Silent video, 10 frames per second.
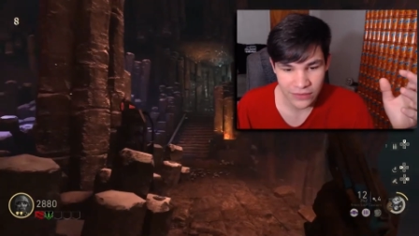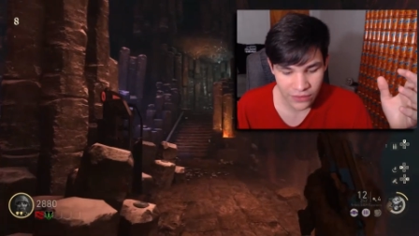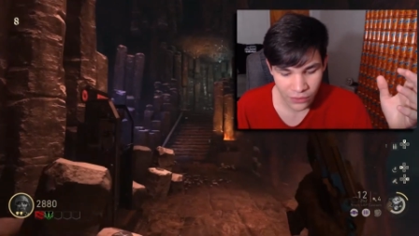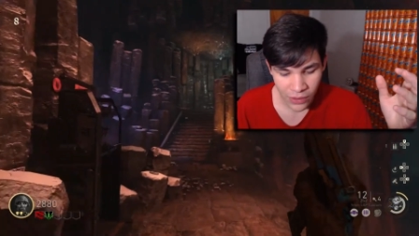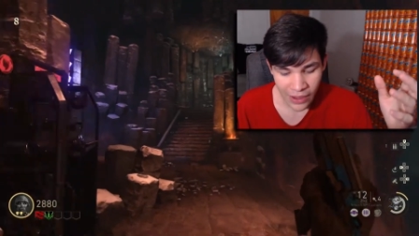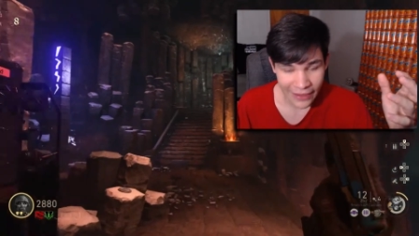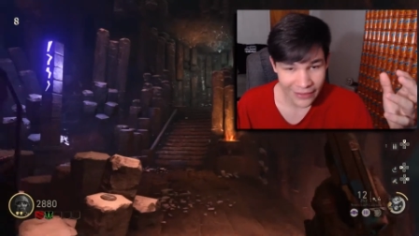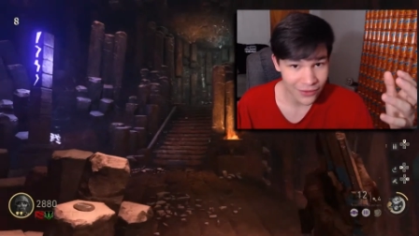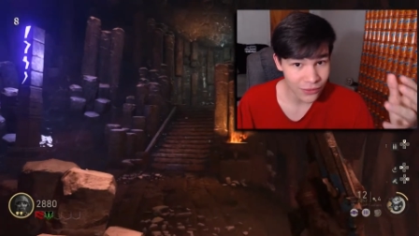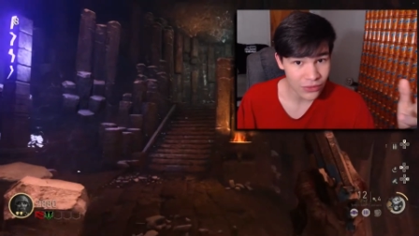so I
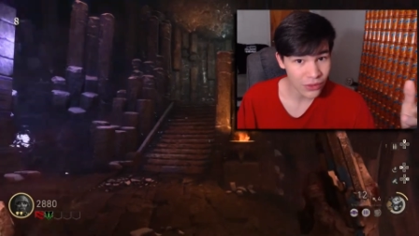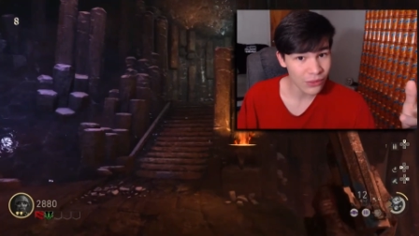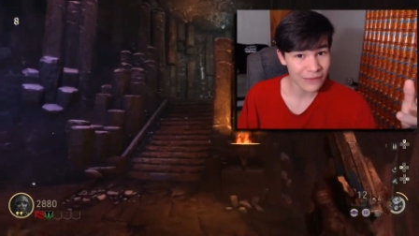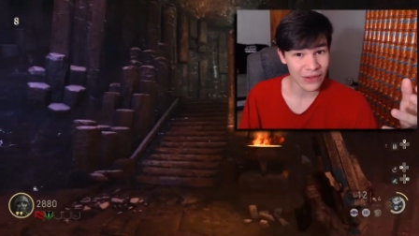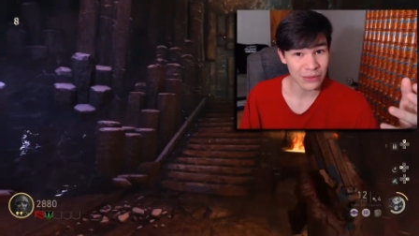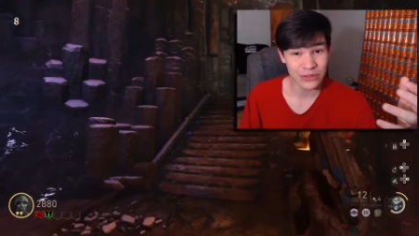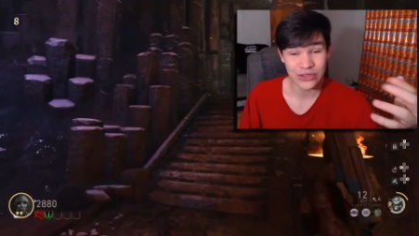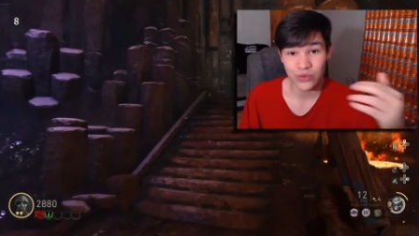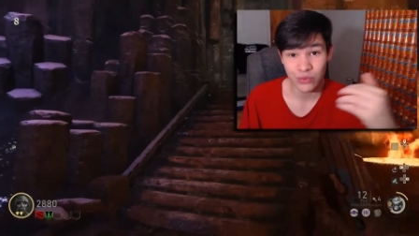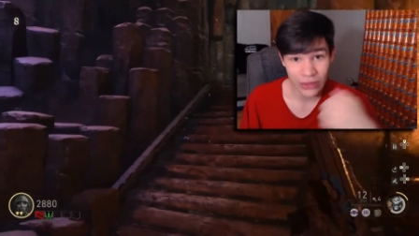don't know if I was
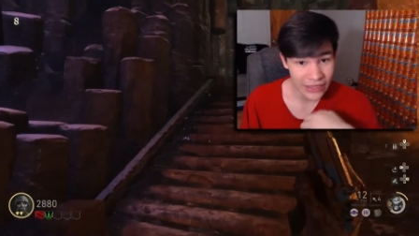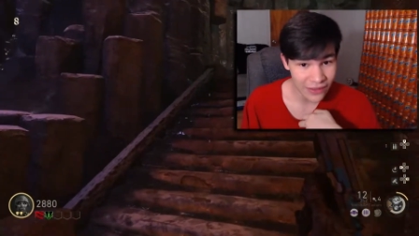just really